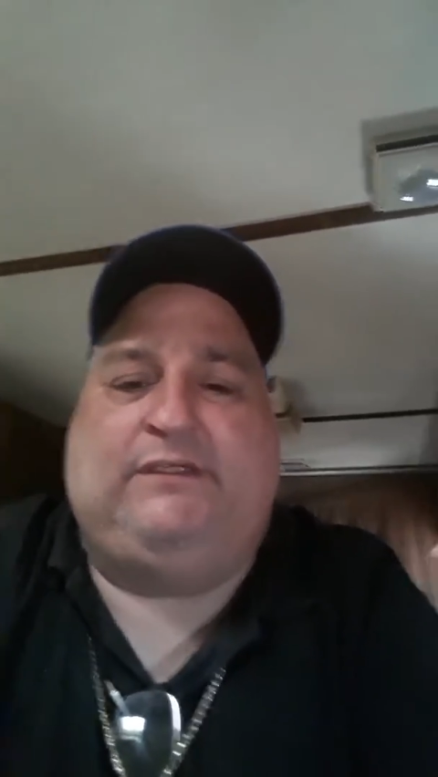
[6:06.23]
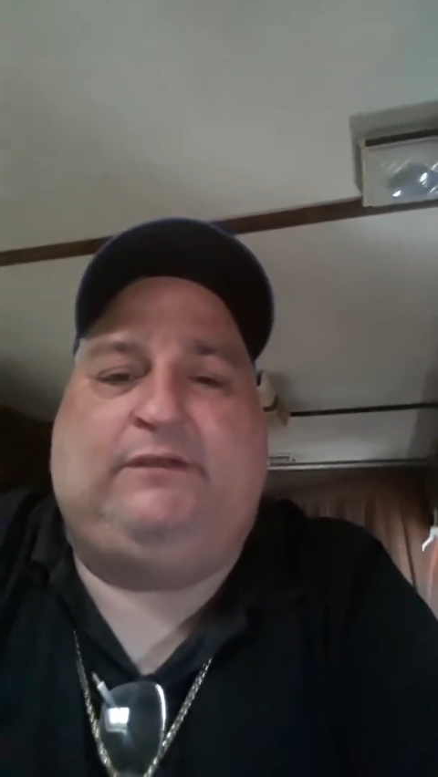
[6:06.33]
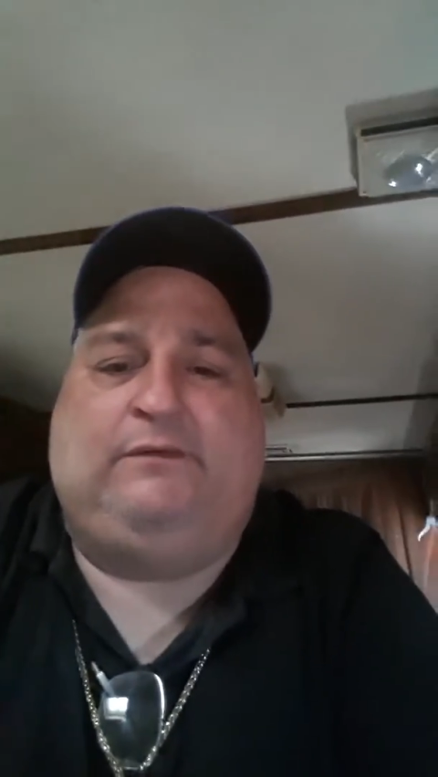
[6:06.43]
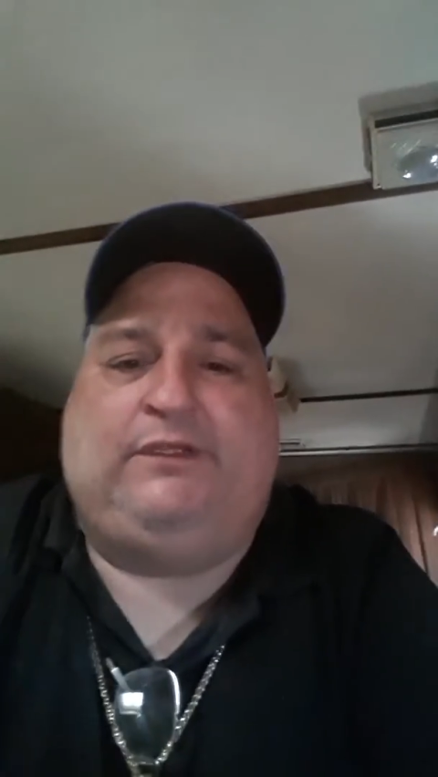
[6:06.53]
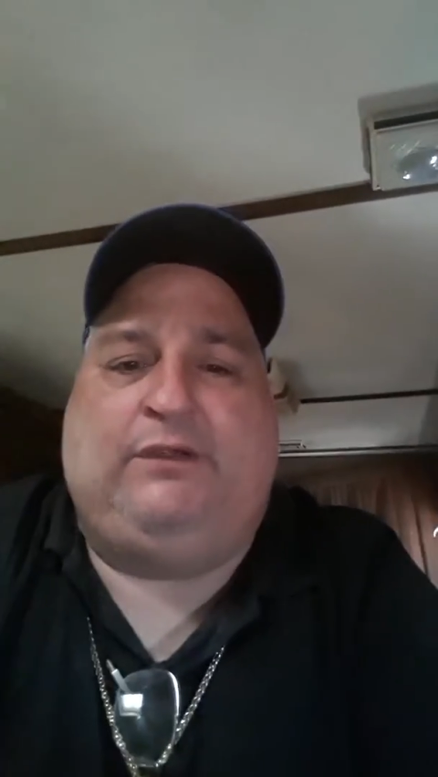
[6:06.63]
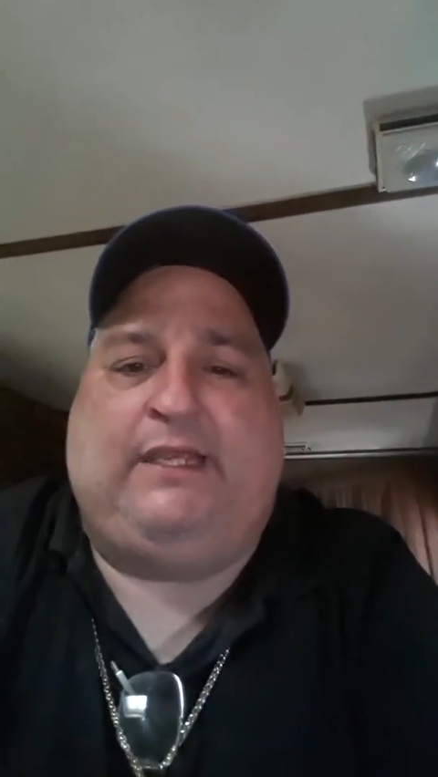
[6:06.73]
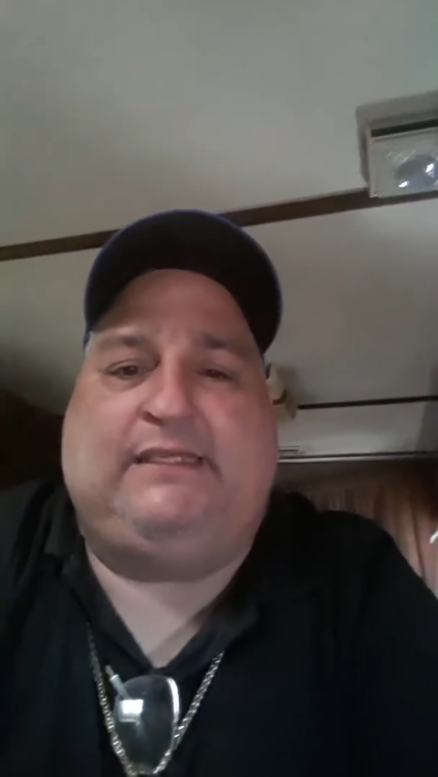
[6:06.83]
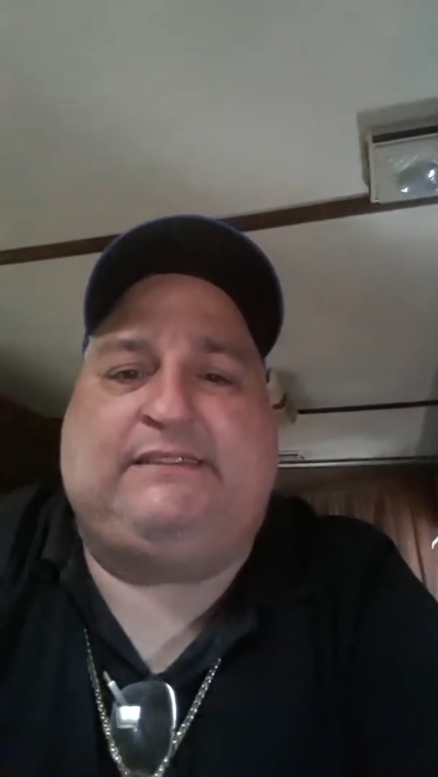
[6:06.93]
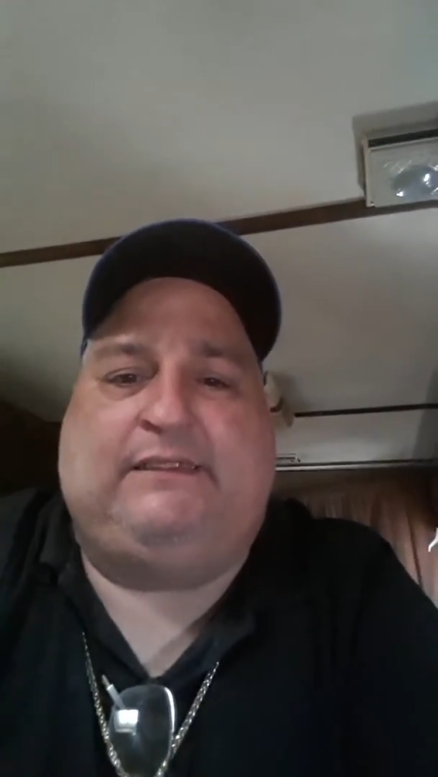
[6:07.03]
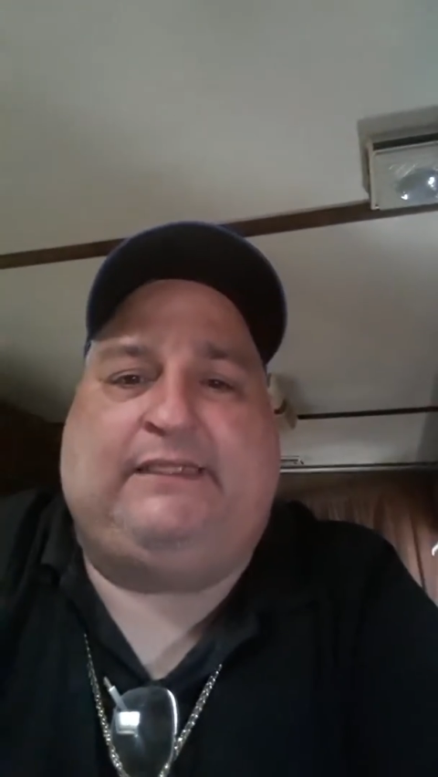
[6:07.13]
to
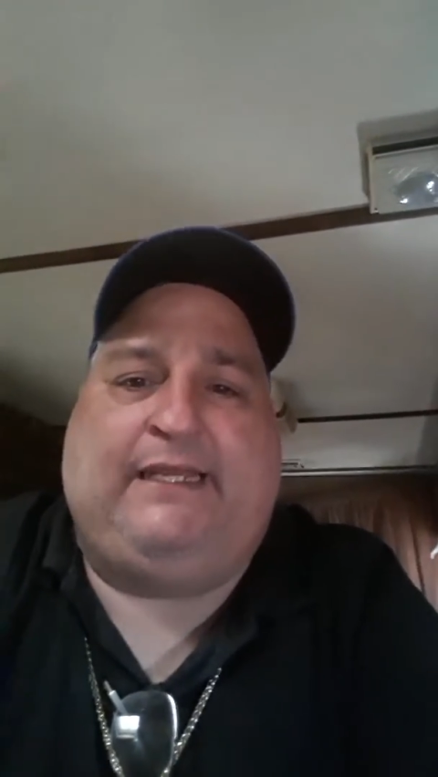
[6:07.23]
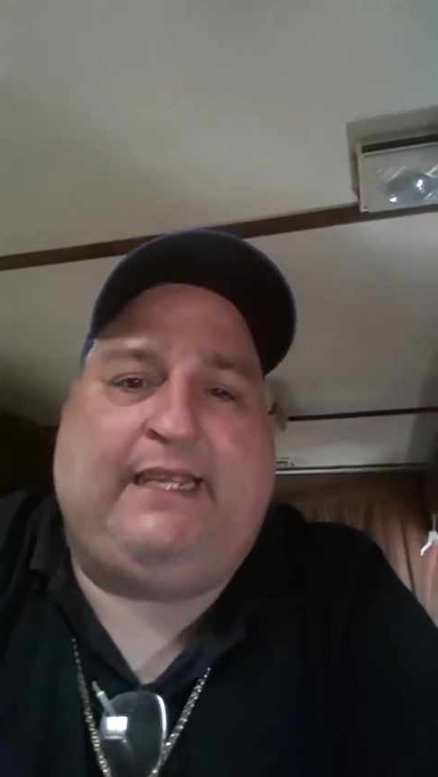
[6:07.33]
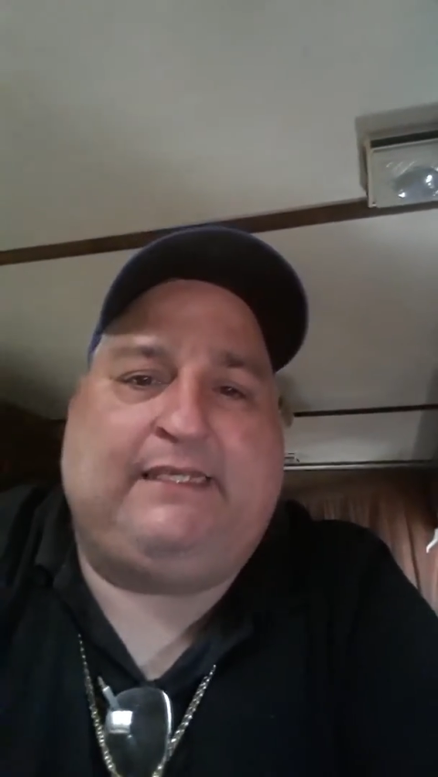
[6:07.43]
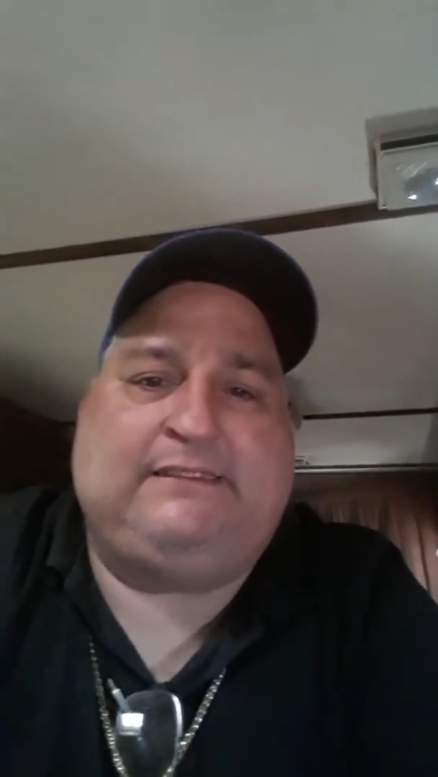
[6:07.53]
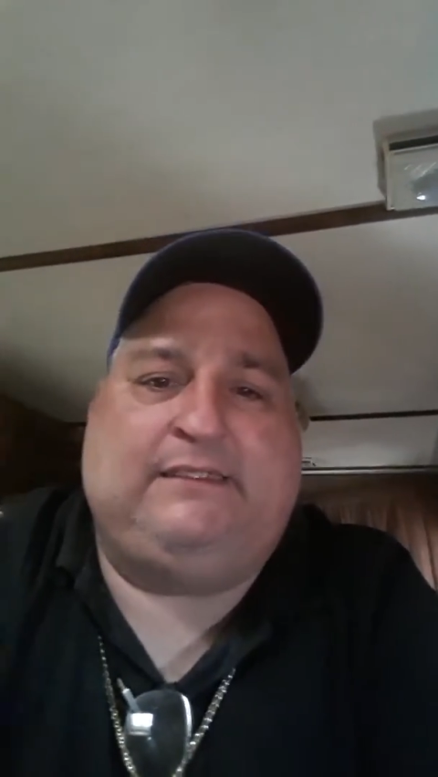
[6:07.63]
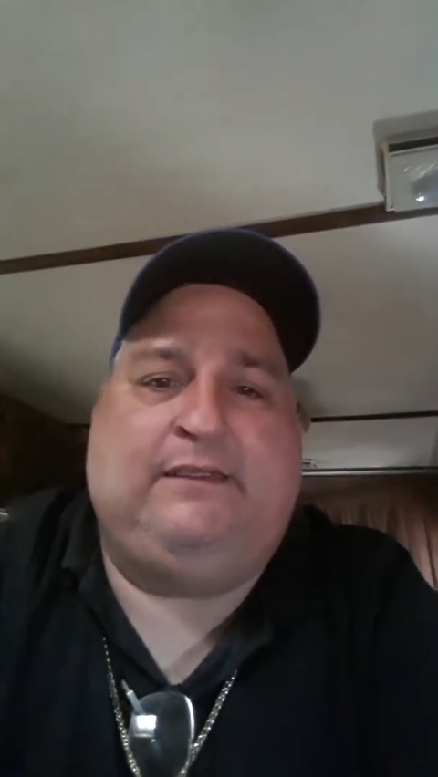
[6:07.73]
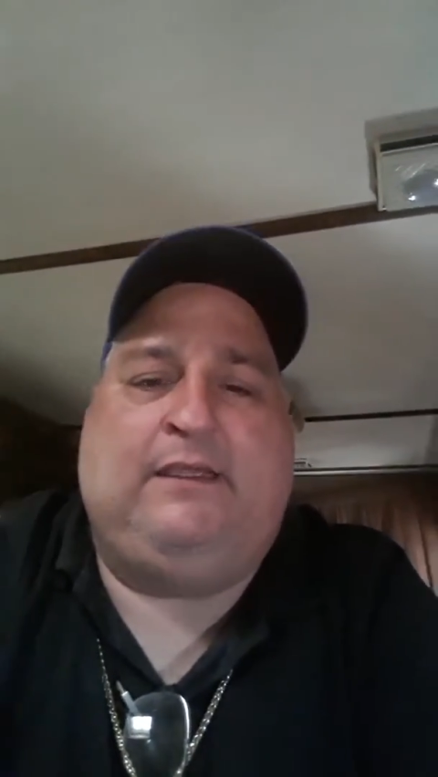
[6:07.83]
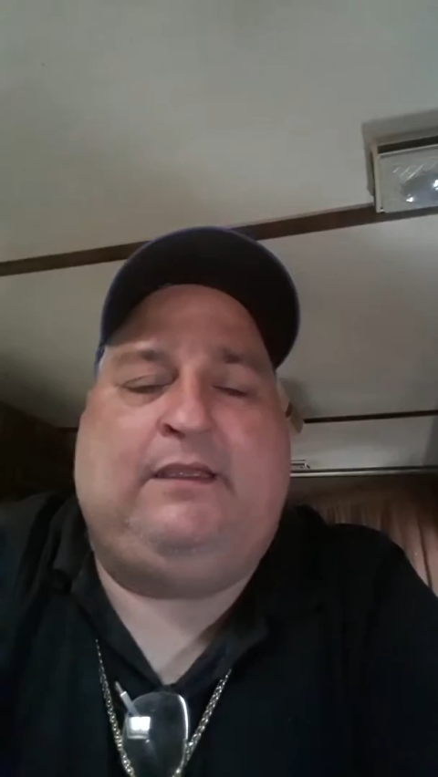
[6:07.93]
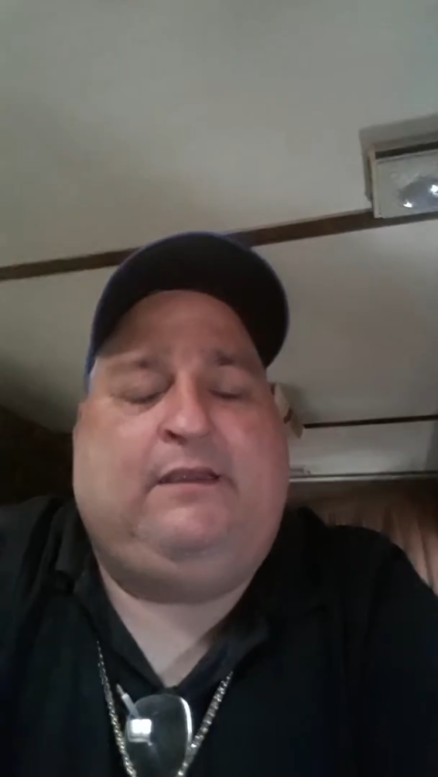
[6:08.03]
Unix and Linux, and